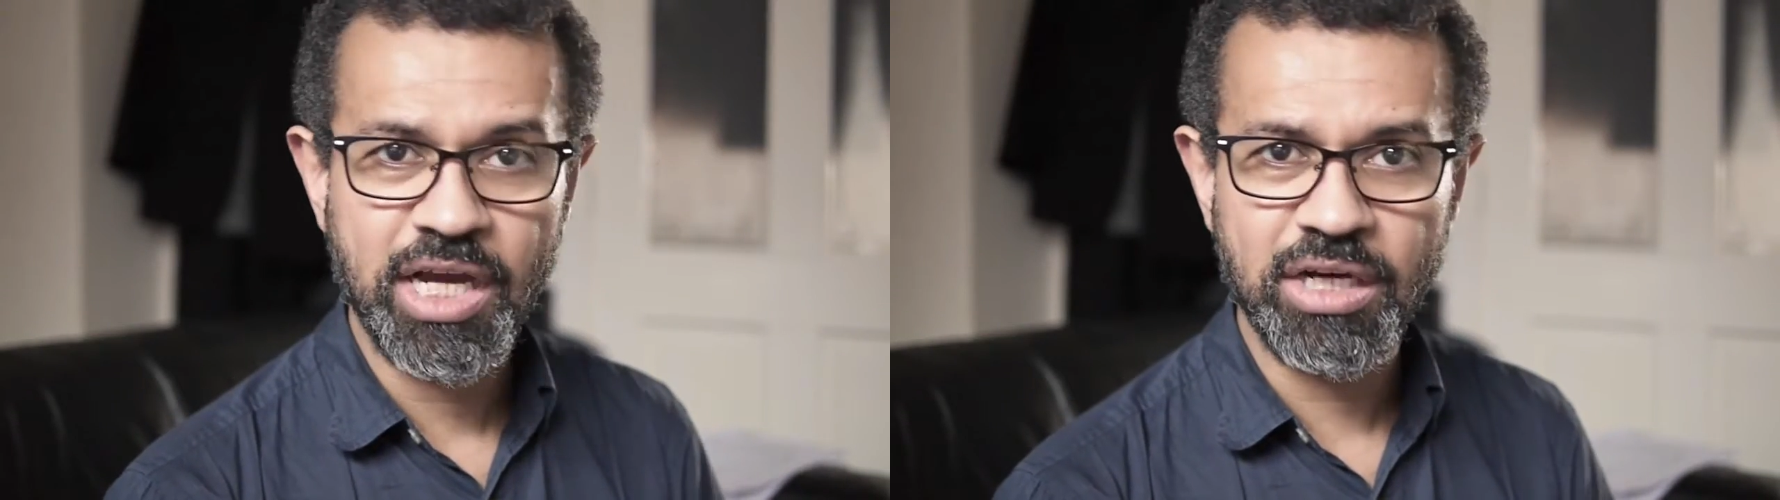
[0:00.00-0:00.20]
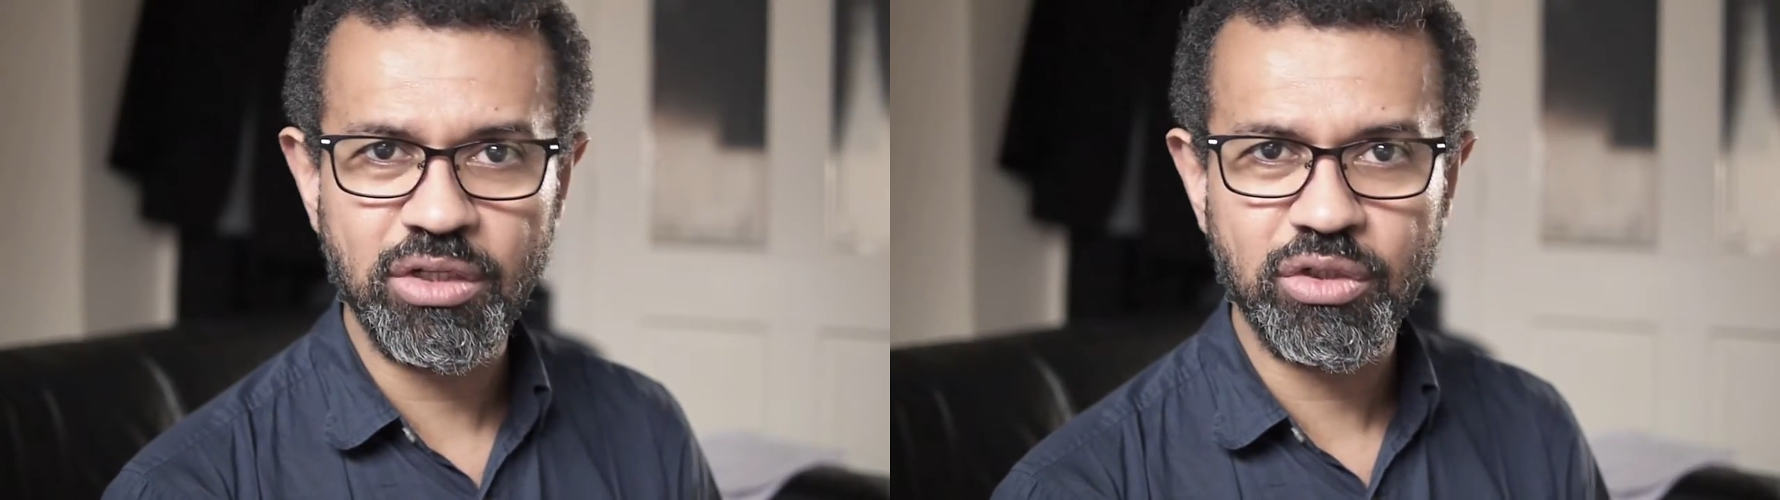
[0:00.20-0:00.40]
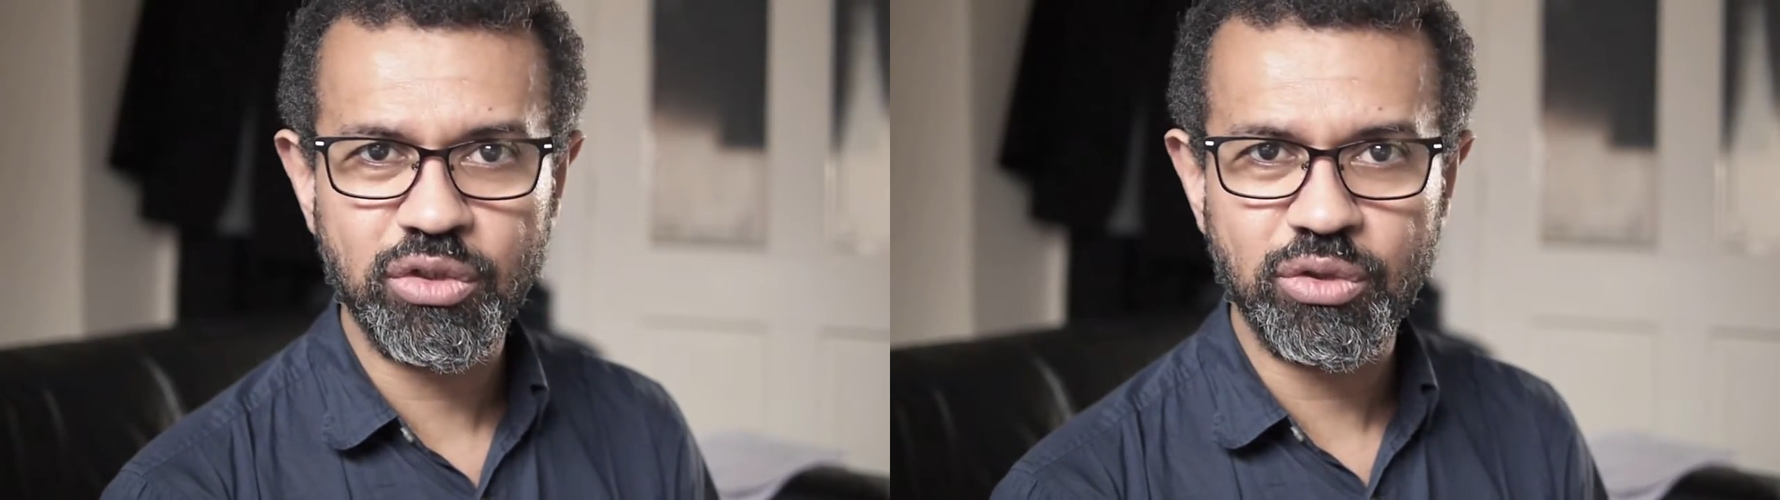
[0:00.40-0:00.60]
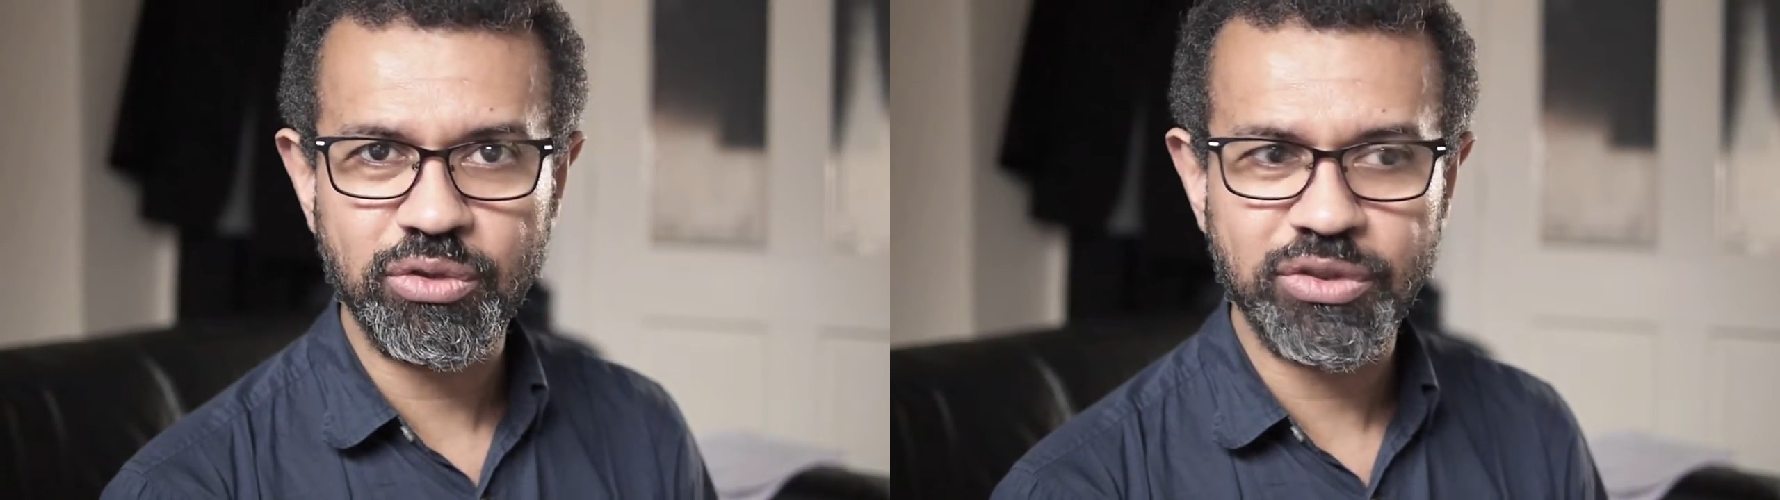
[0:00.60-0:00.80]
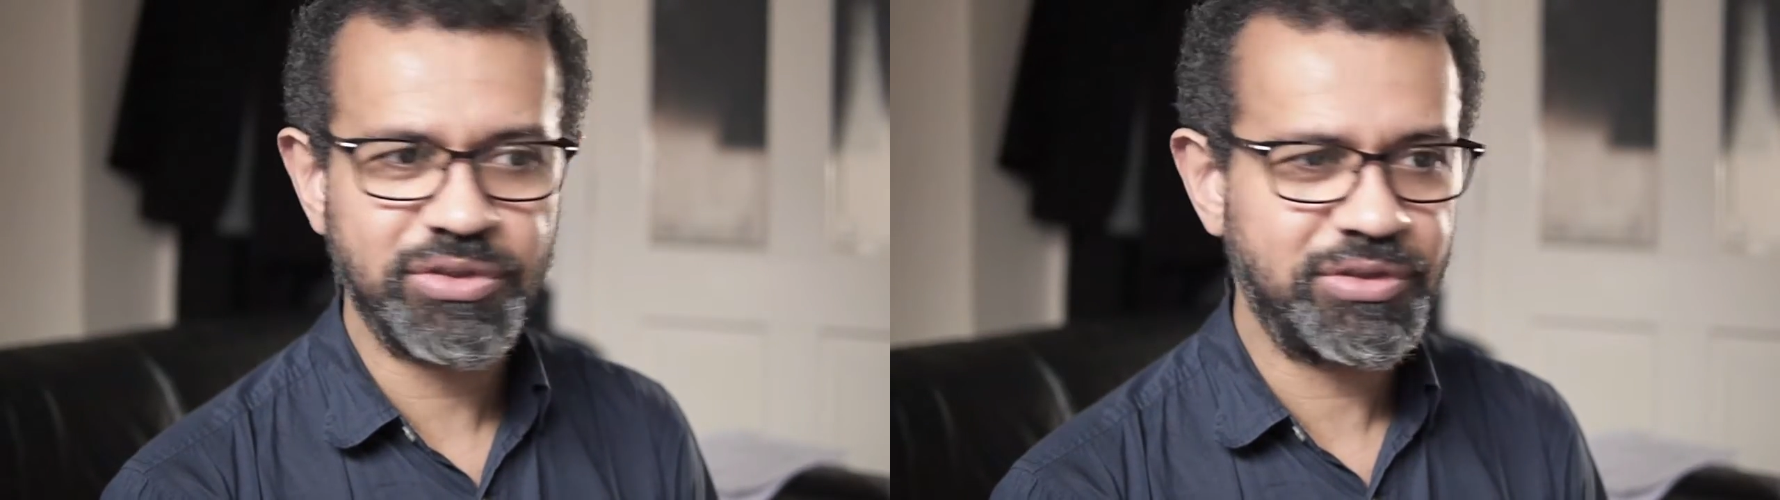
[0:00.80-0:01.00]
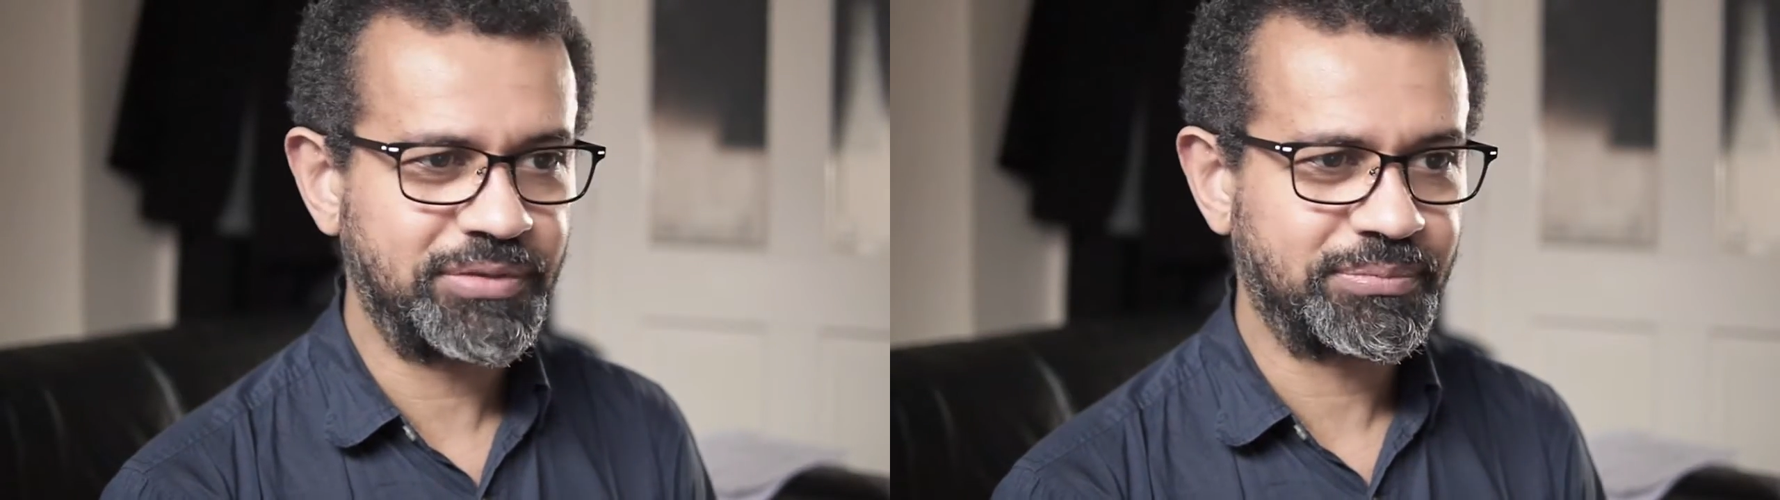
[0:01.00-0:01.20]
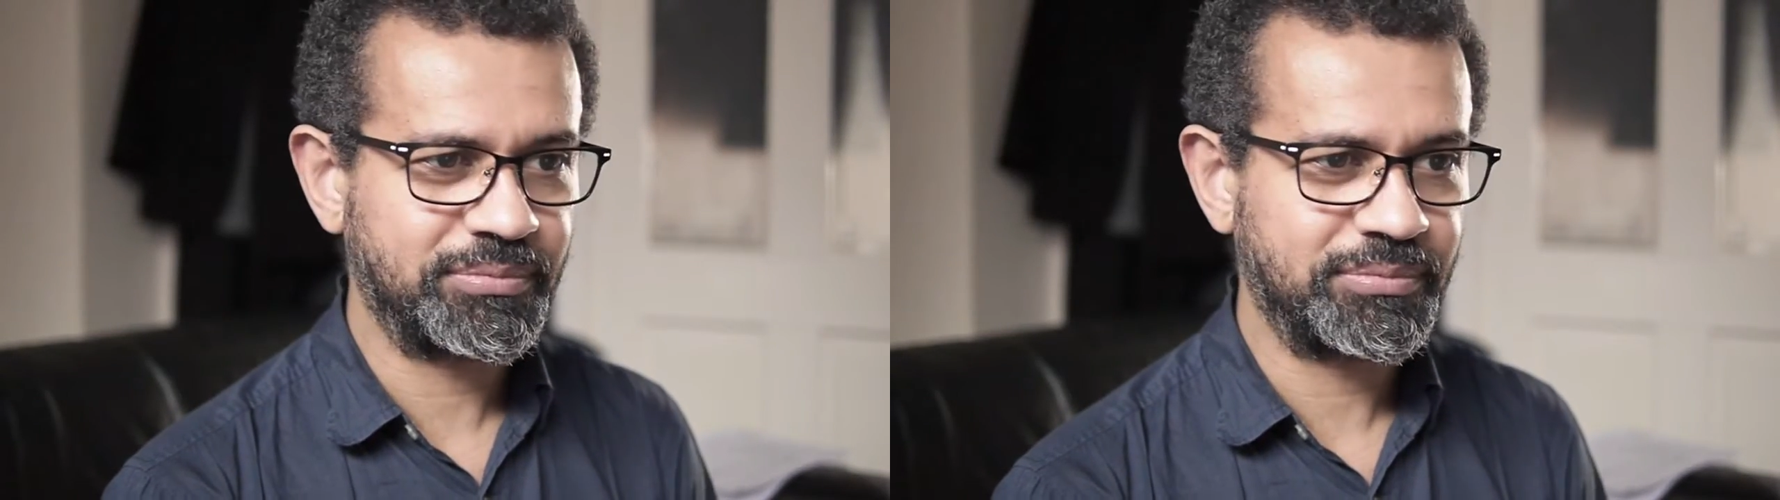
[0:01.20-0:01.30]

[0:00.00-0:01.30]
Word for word: Analog August